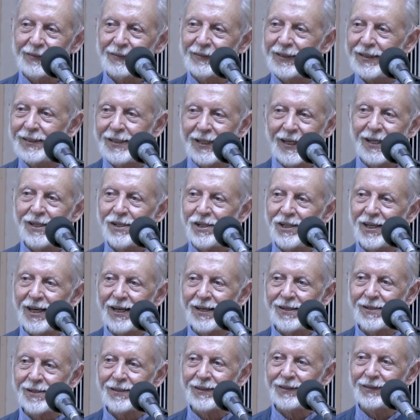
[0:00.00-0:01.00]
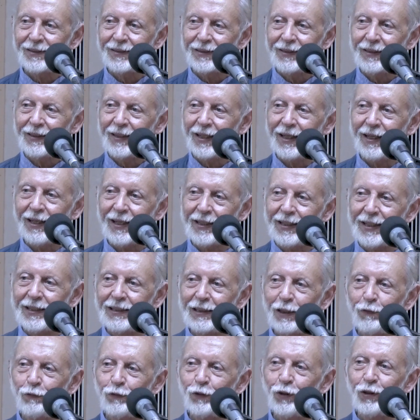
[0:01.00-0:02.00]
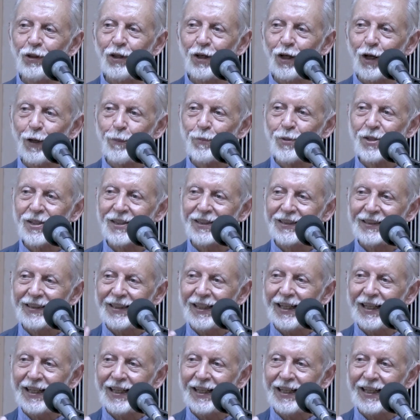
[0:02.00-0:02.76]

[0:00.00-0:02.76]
The chair shakes, and again the food drops,